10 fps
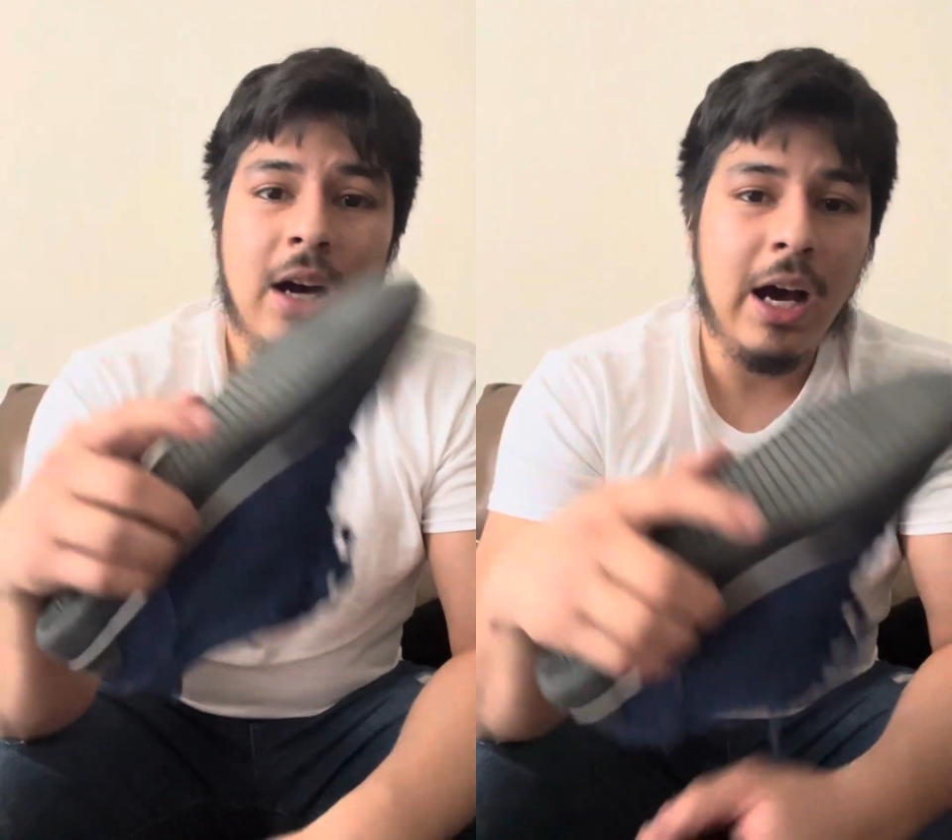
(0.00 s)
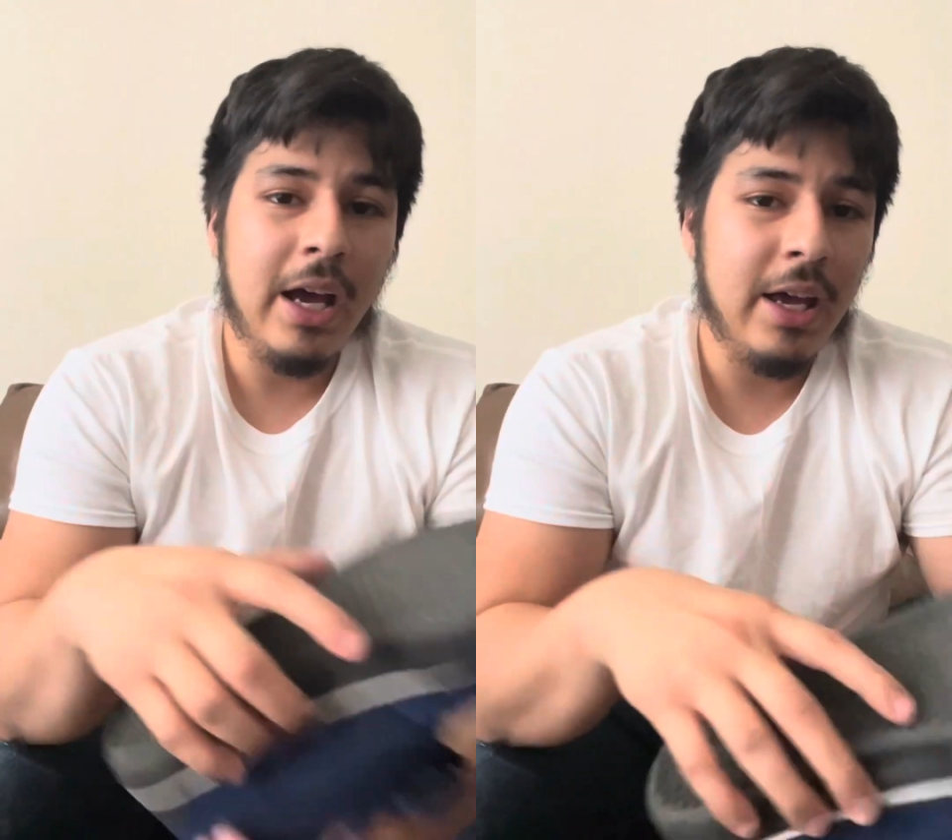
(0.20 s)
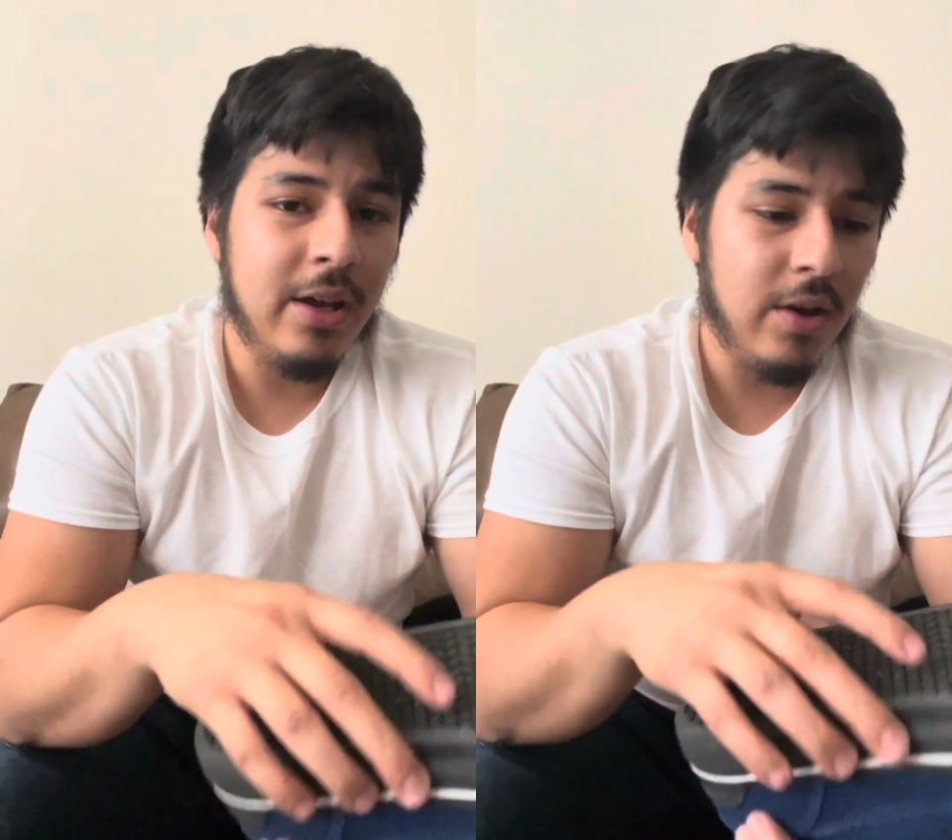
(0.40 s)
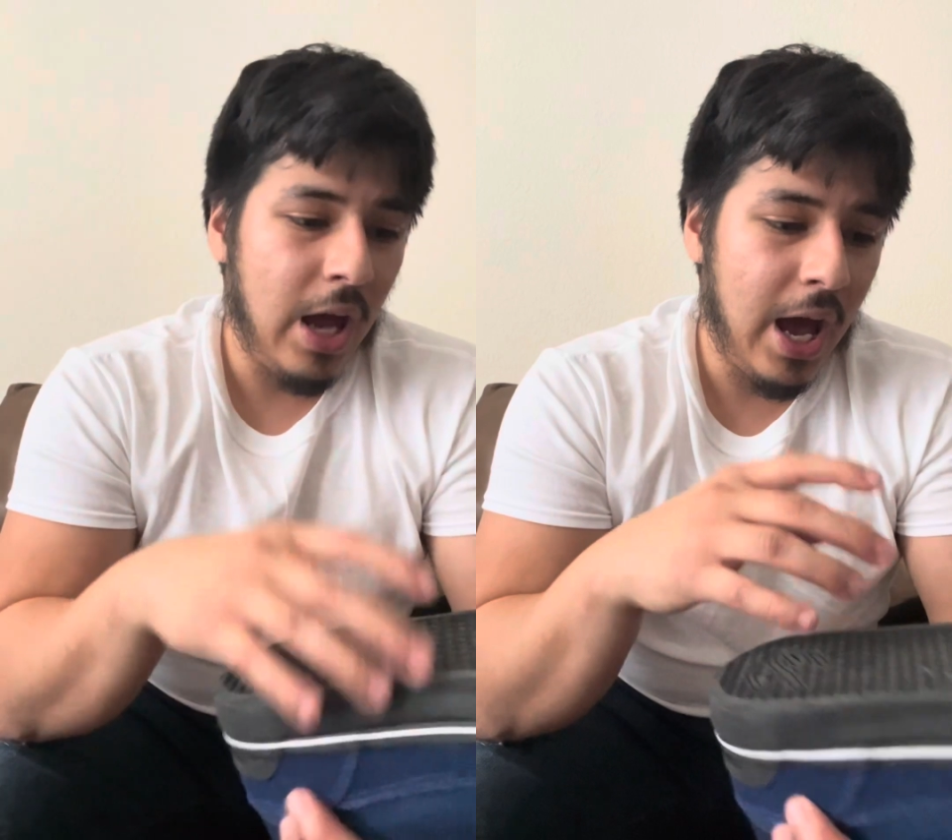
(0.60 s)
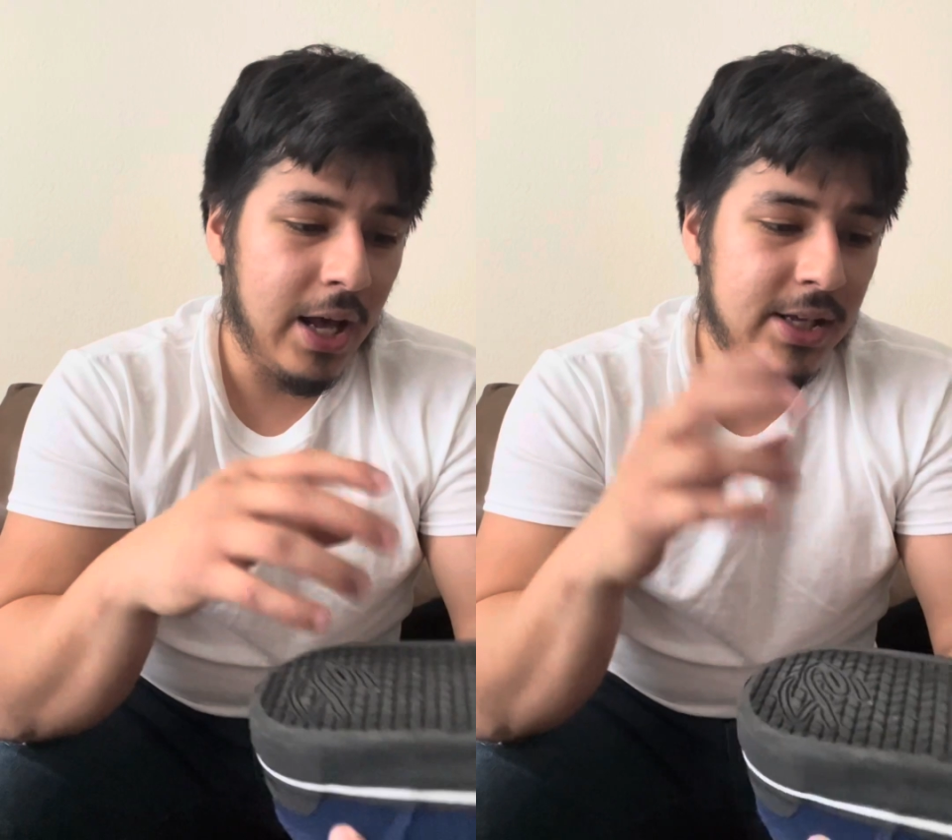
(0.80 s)
I
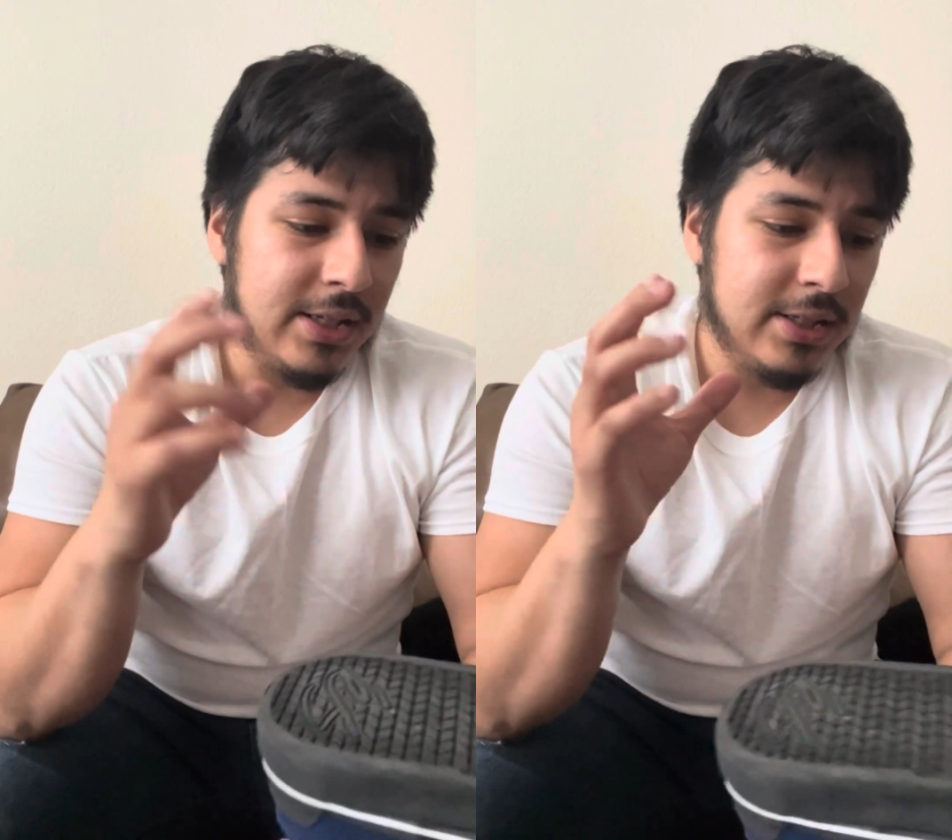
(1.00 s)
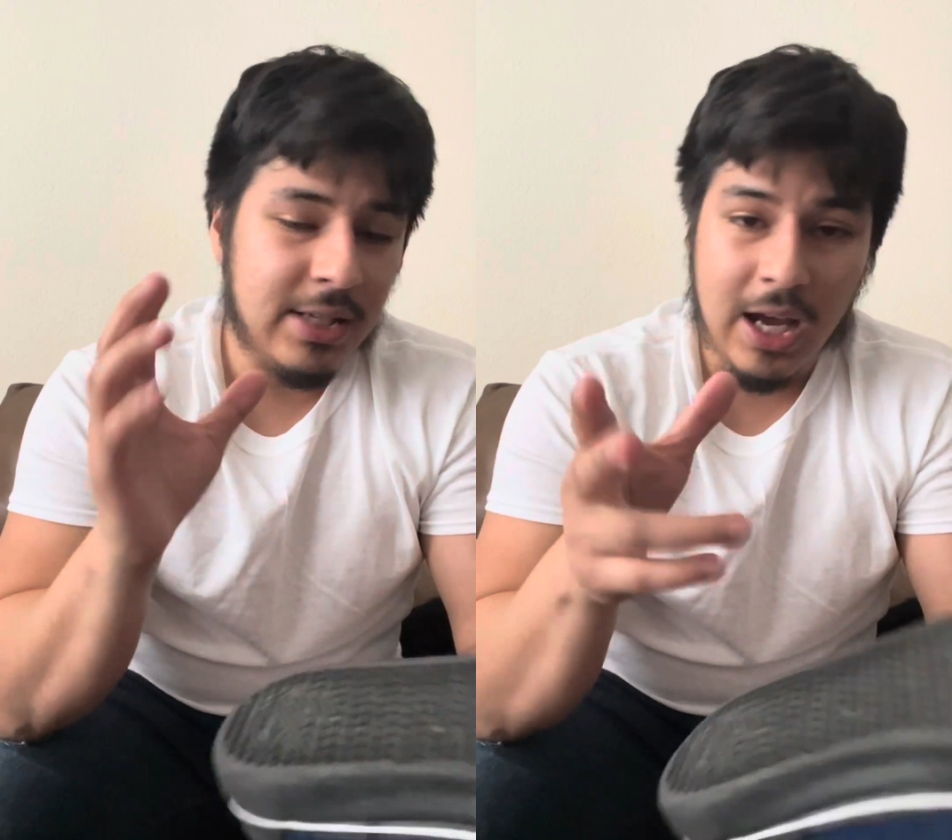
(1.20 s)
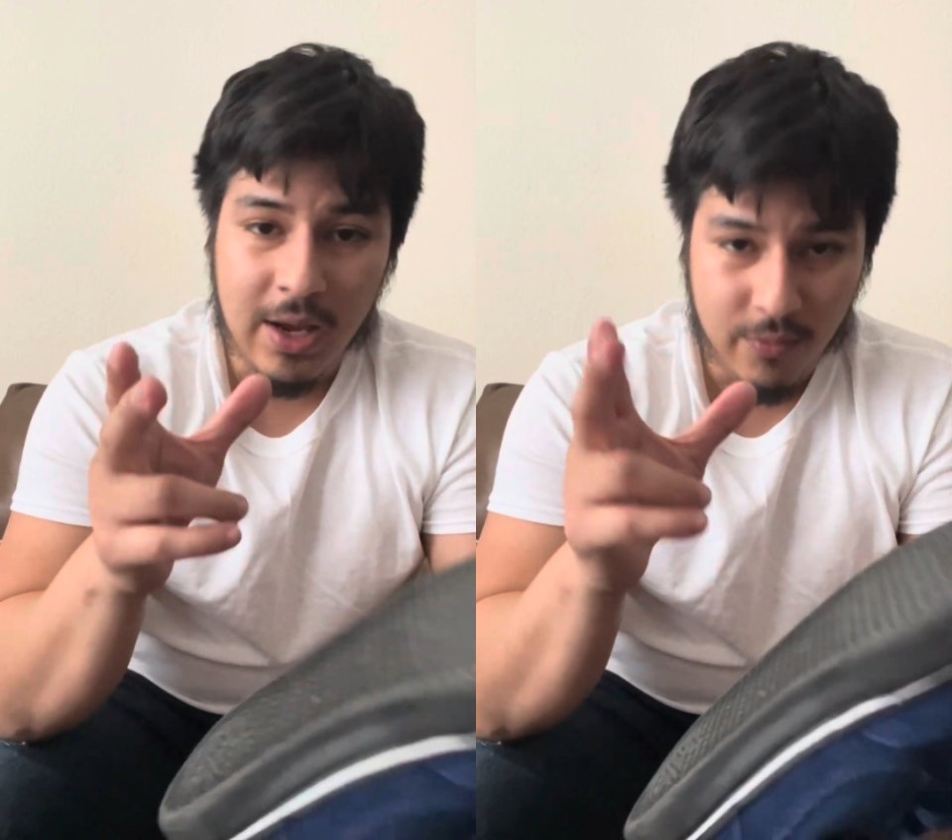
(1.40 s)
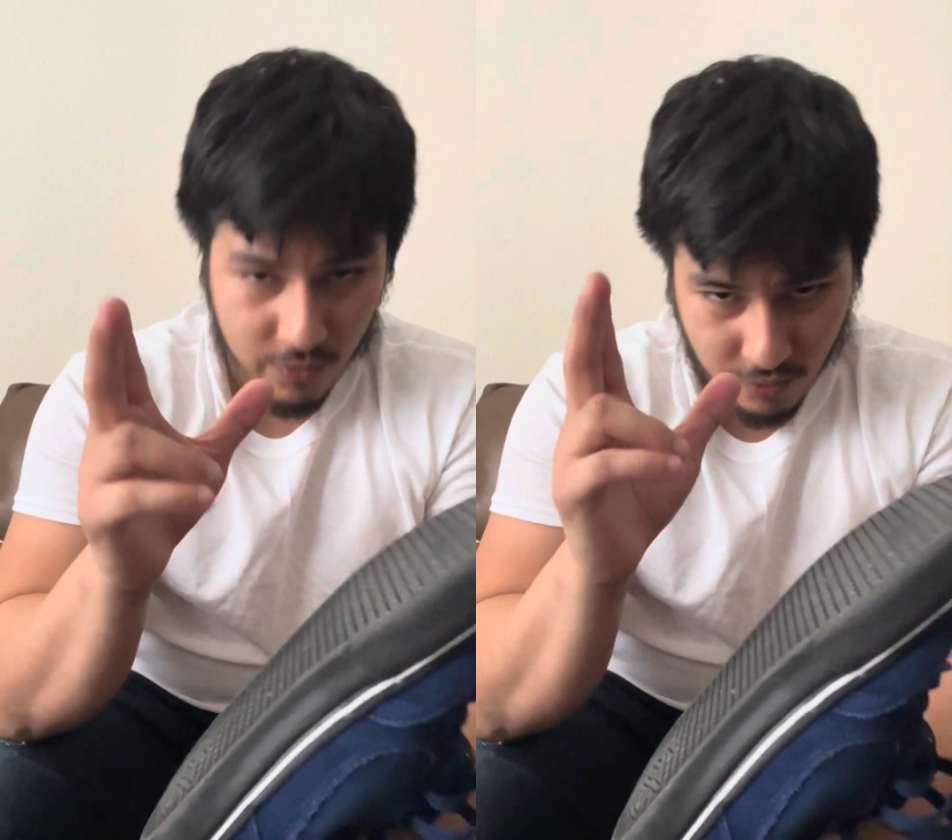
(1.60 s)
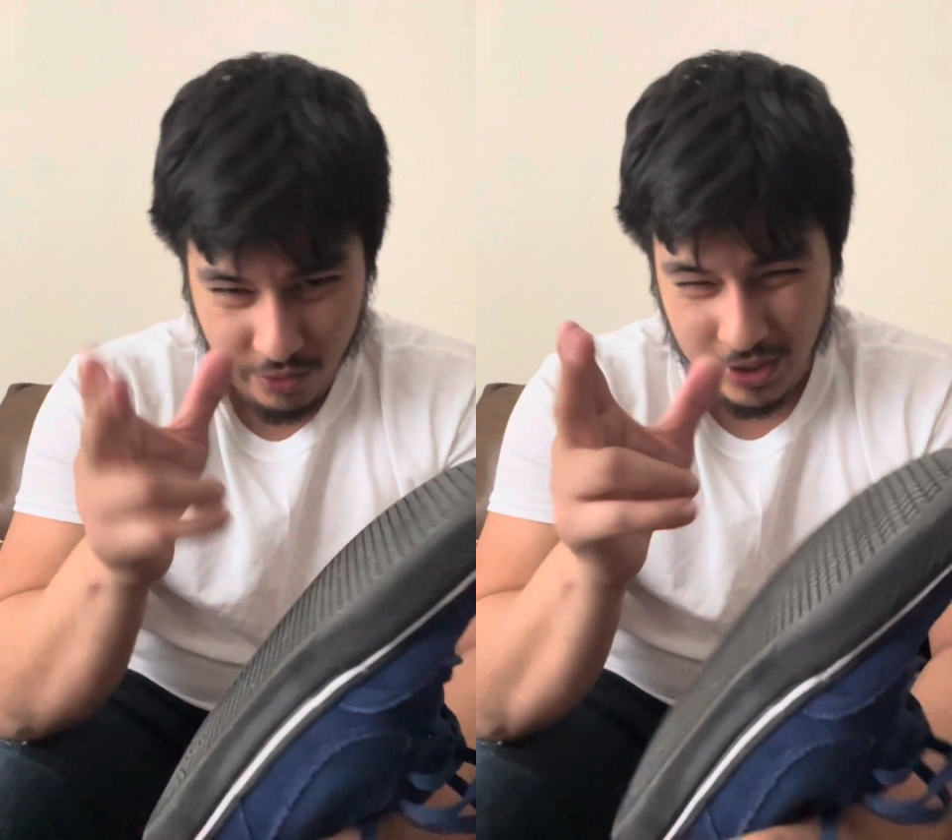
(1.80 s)
had a
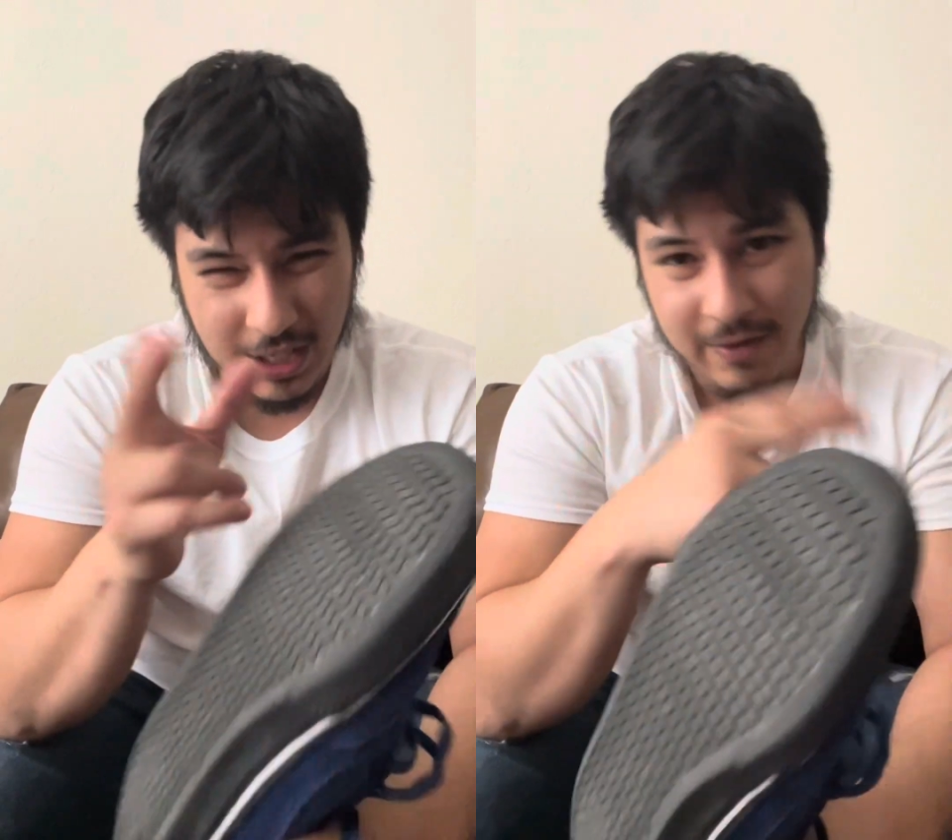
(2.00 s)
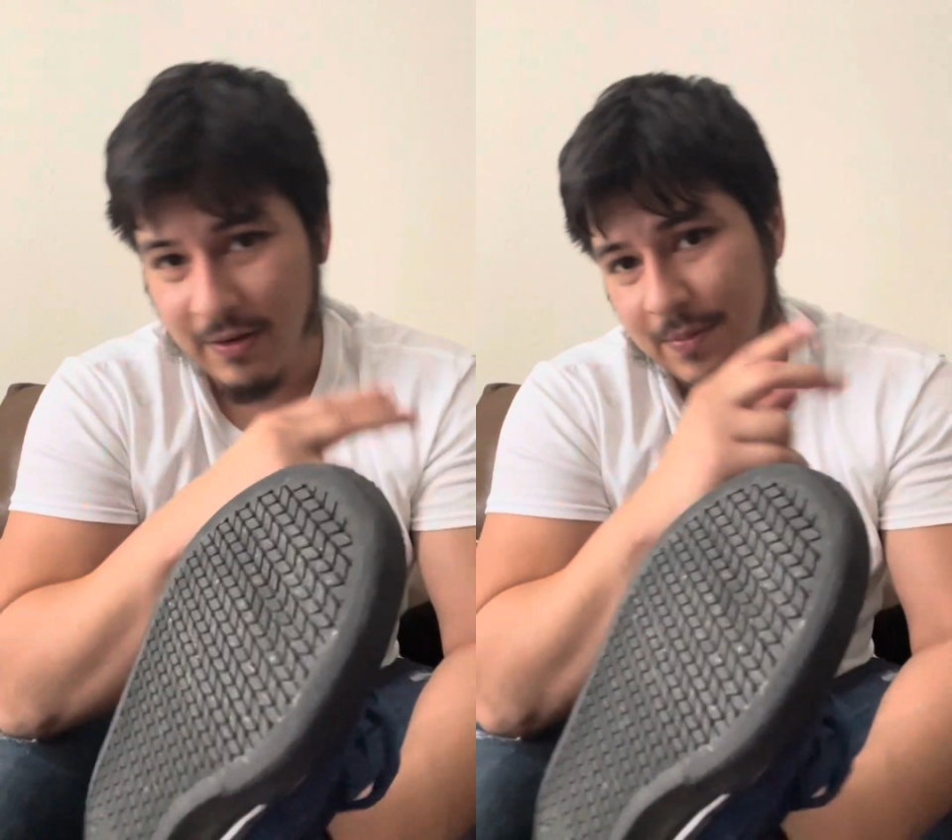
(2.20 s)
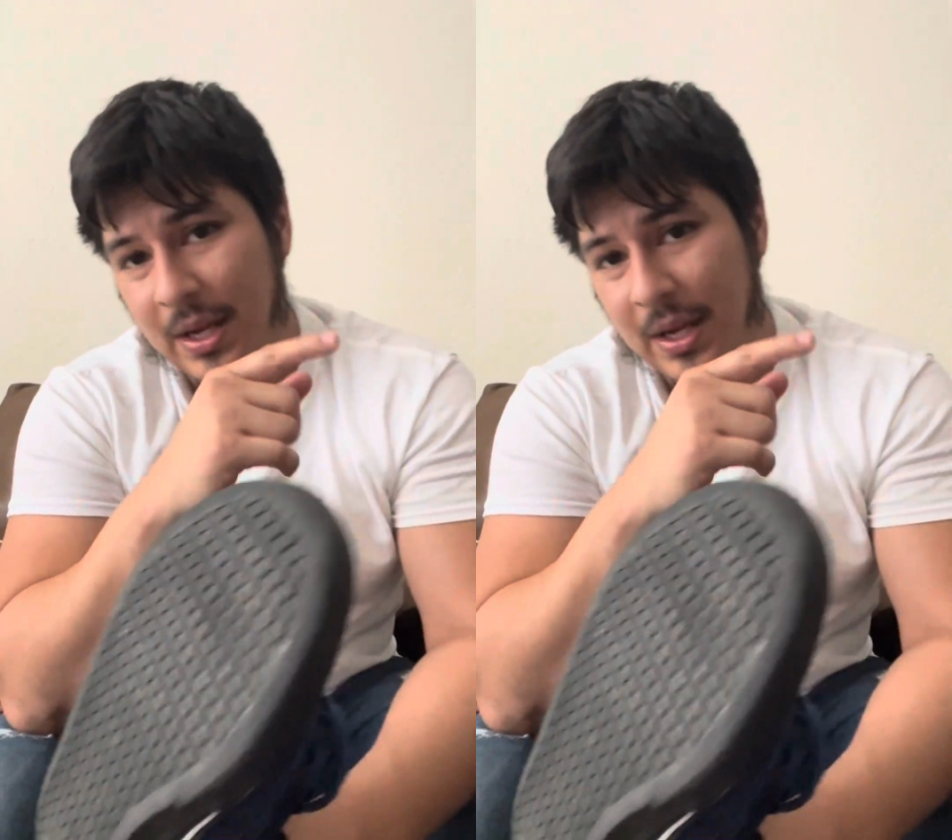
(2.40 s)
time with the kickflip